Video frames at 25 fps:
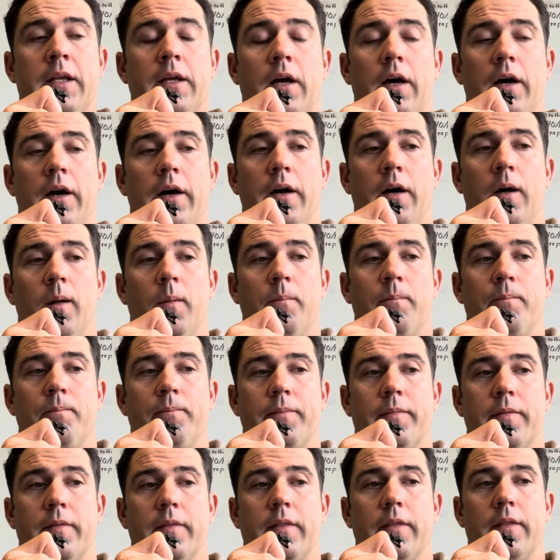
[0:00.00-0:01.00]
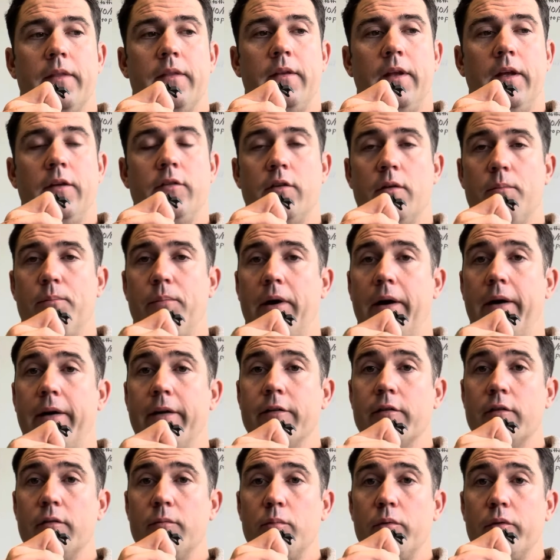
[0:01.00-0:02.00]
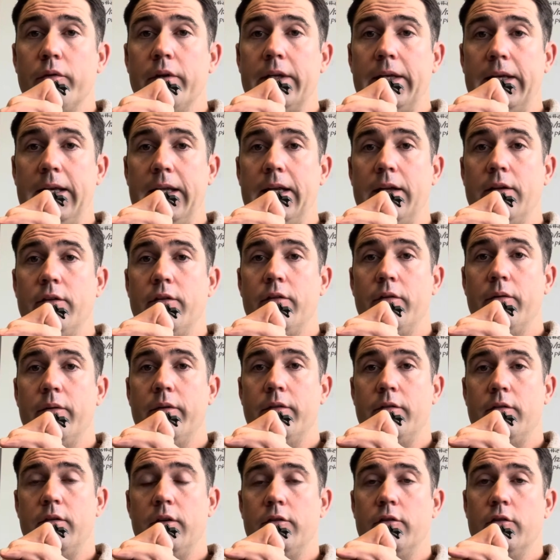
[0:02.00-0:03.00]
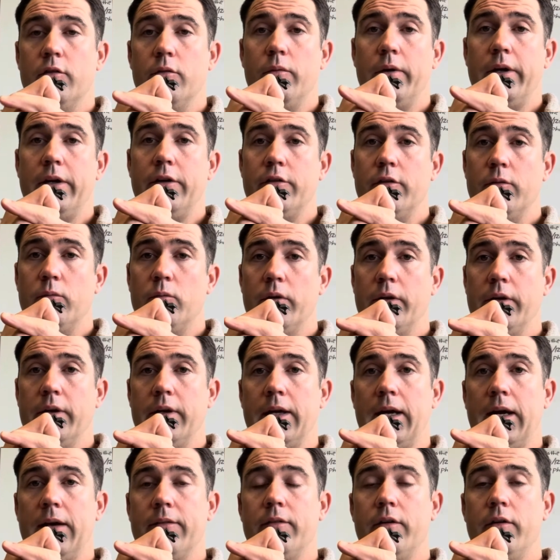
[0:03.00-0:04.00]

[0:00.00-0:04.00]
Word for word: Um, is it possible to get into a situation where you have